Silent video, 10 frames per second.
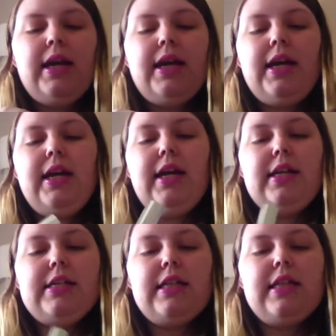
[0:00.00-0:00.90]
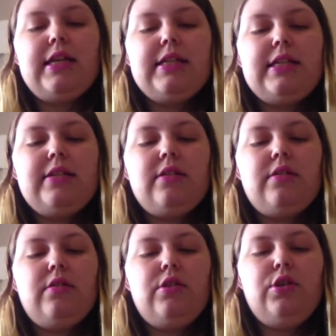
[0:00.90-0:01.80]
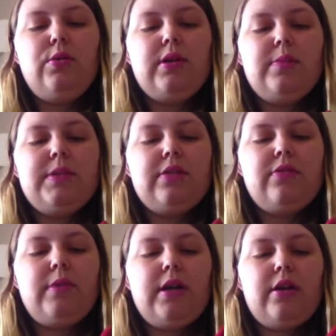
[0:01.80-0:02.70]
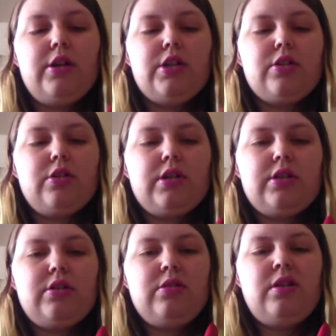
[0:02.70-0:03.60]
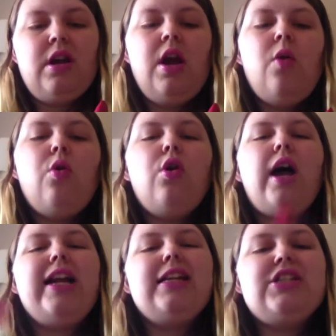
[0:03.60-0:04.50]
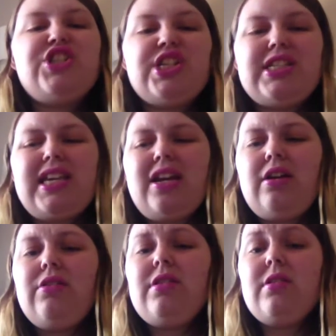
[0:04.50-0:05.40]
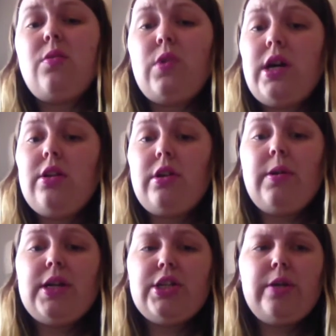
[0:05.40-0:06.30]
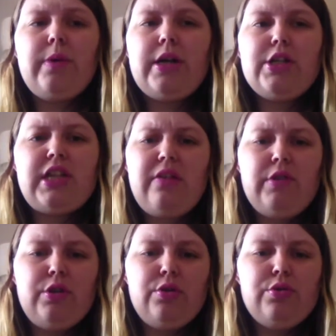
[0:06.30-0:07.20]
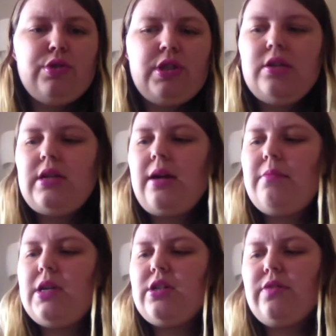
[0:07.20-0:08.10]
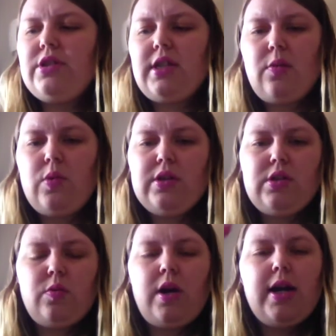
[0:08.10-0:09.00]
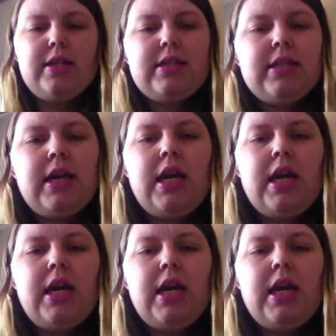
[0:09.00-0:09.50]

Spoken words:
And this is a newer lipstick for me. I only just got this. Well, I didn't just get it. I got this a while ago, actually, but I just haven't used it that much. I've used it like once or twice.